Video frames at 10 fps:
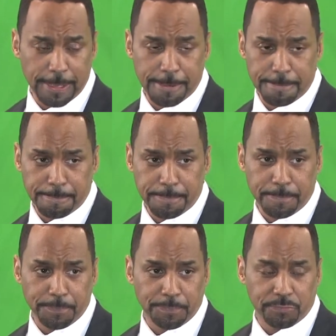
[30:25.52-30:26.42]

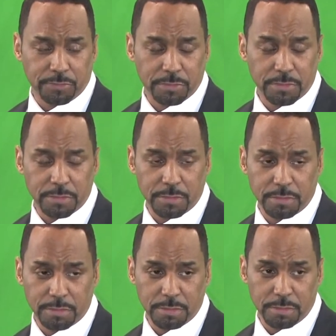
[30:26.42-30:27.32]

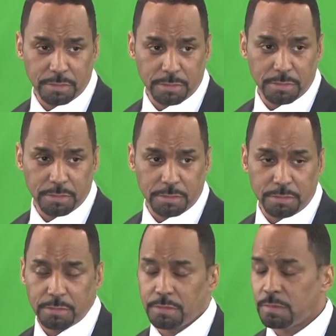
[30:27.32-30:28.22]

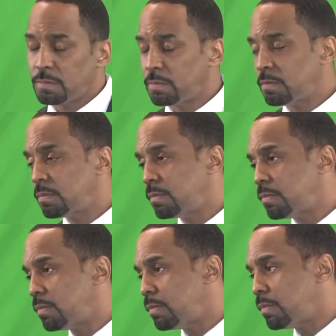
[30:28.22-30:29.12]

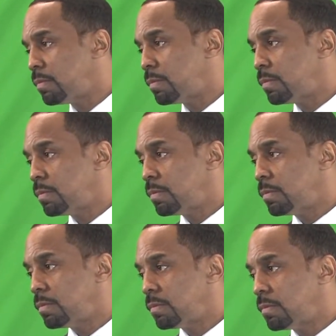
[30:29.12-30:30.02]

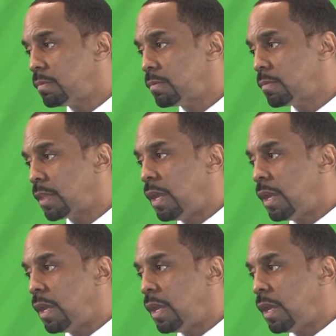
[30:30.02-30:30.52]
[no speech]